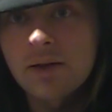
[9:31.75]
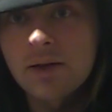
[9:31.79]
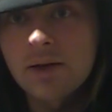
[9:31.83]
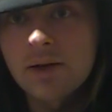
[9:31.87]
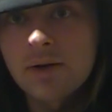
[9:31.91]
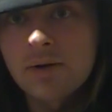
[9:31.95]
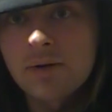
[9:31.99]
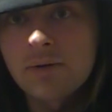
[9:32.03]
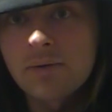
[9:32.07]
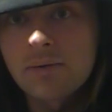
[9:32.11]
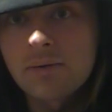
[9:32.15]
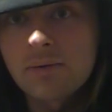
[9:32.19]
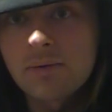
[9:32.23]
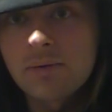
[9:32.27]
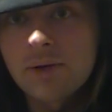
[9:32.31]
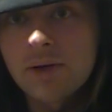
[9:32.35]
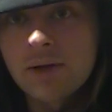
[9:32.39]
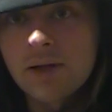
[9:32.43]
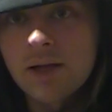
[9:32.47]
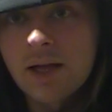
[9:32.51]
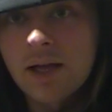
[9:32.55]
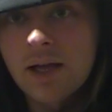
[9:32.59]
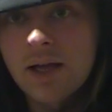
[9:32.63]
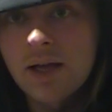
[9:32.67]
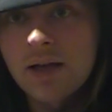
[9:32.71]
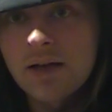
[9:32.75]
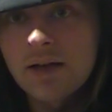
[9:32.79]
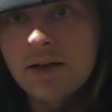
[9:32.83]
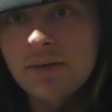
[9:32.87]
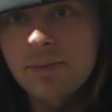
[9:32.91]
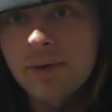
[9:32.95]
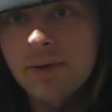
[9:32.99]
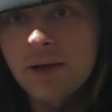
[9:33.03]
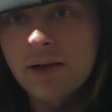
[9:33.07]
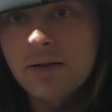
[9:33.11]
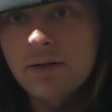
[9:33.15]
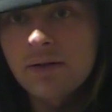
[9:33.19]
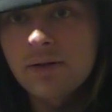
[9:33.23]
You can't
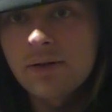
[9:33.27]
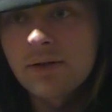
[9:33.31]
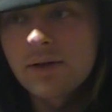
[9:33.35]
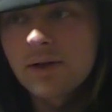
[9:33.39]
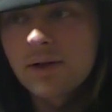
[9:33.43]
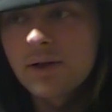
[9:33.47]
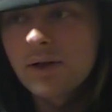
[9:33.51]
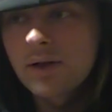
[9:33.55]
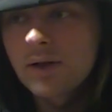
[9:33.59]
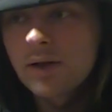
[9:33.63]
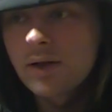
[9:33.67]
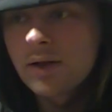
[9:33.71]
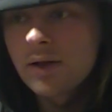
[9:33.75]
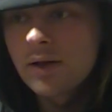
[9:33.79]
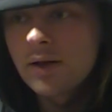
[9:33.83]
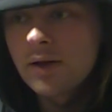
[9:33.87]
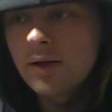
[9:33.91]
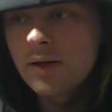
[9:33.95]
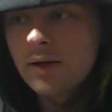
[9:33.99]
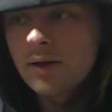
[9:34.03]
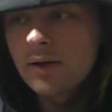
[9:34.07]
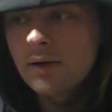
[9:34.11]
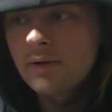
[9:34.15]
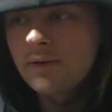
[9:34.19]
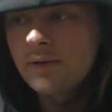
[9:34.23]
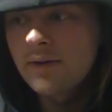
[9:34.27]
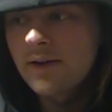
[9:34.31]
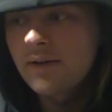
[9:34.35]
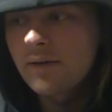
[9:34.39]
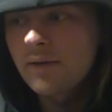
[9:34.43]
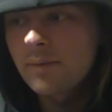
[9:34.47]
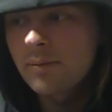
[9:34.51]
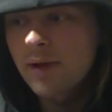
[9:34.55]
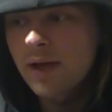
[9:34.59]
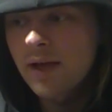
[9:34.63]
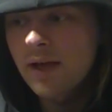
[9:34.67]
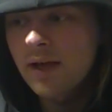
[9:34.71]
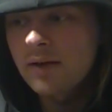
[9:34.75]
expect your
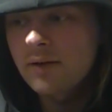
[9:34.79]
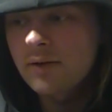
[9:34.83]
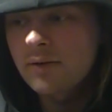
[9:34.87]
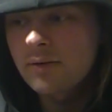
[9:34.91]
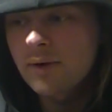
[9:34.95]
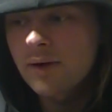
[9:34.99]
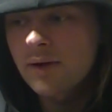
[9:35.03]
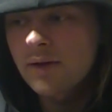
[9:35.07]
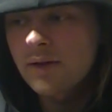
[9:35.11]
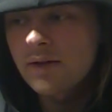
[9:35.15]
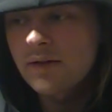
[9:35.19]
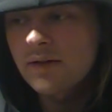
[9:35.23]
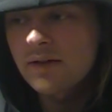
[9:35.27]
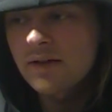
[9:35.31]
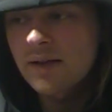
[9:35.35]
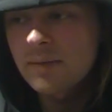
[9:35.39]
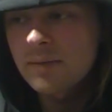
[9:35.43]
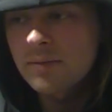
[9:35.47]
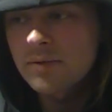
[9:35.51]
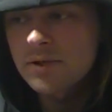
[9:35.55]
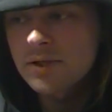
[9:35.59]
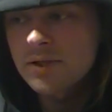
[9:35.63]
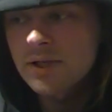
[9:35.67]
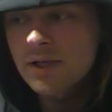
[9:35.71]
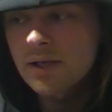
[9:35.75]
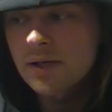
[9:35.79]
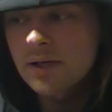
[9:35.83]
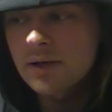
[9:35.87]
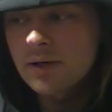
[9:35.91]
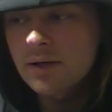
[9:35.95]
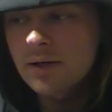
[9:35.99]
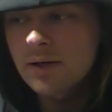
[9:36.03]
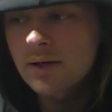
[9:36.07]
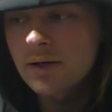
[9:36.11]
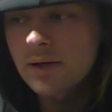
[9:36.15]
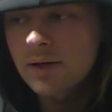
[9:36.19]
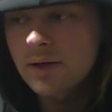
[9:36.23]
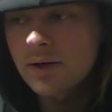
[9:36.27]
favorite band to write the same shit
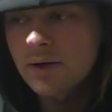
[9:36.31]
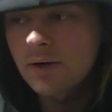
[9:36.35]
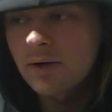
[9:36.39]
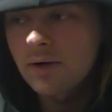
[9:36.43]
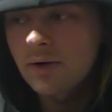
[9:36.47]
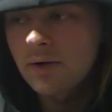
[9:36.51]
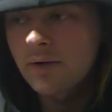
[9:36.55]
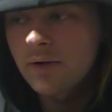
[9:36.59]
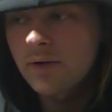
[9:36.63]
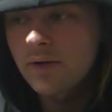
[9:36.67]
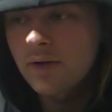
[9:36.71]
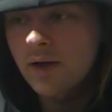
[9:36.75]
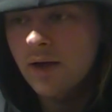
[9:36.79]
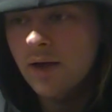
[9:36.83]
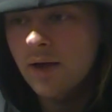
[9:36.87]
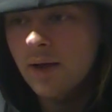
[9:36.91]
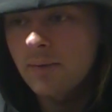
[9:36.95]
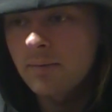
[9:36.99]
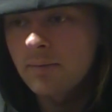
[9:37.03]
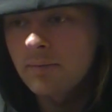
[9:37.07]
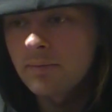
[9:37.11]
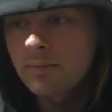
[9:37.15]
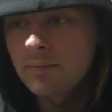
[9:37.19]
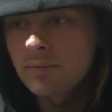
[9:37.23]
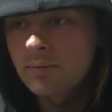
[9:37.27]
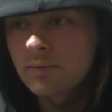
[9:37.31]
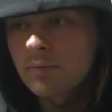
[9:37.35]
all the time.